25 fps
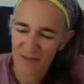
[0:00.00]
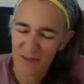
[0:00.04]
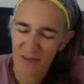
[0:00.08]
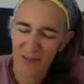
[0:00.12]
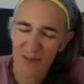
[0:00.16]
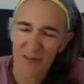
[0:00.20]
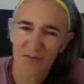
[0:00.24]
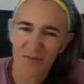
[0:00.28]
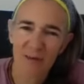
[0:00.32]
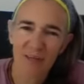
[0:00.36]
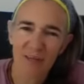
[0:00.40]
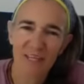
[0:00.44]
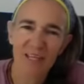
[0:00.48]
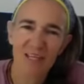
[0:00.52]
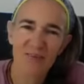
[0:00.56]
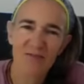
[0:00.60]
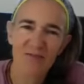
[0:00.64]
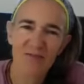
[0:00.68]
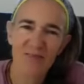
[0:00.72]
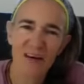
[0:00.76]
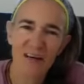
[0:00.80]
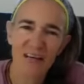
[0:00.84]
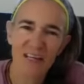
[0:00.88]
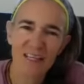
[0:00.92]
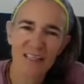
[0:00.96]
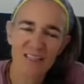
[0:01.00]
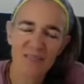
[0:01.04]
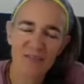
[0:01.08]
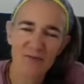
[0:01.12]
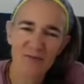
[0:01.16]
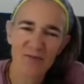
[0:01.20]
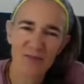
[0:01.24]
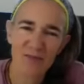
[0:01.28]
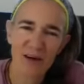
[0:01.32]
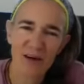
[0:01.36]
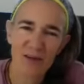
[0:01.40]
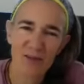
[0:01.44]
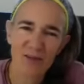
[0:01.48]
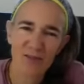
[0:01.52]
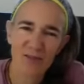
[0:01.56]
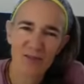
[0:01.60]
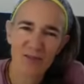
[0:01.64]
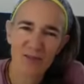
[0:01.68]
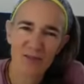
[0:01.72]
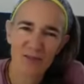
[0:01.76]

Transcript: do you have any advice of how